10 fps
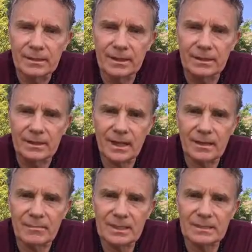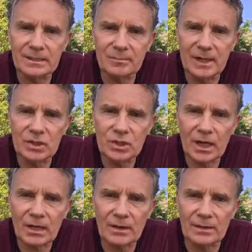you got a measly
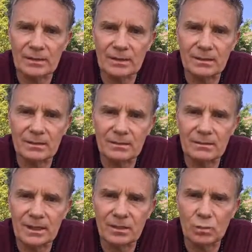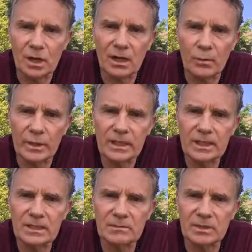paycheck, and then you had to work on
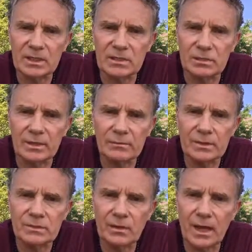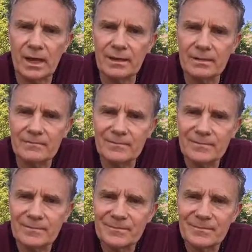weekends because your rent was so high.
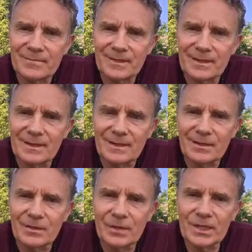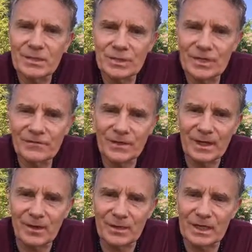Things are different
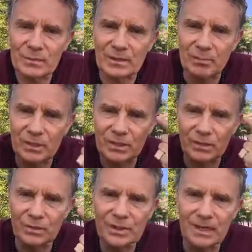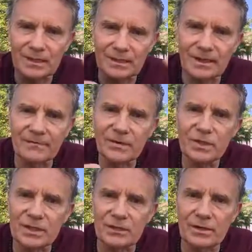nowadays when a person knows how to
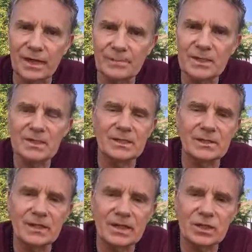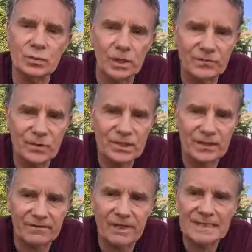leverage the internet, because the internet is
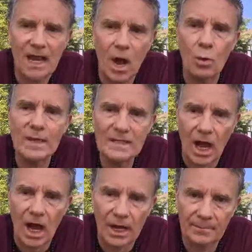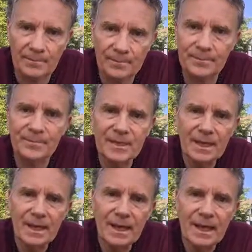24/7, it's always on.
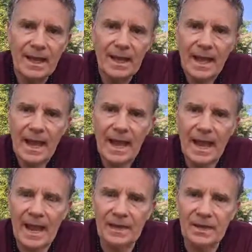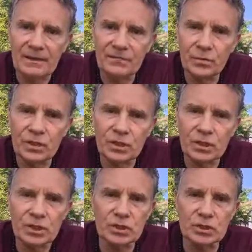And if you can
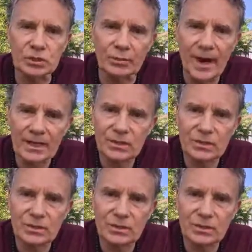just direct